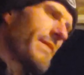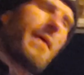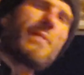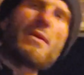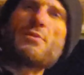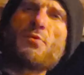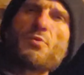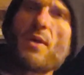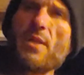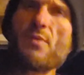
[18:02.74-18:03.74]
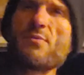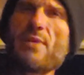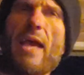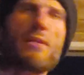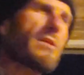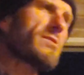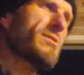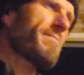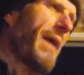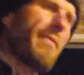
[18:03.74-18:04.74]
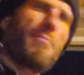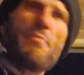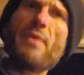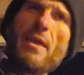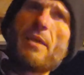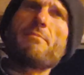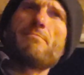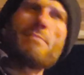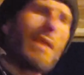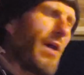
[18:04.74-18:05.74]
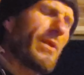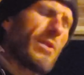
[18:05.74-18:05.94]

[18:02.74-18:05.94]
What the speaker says: And they still try to use tactics, I think, now I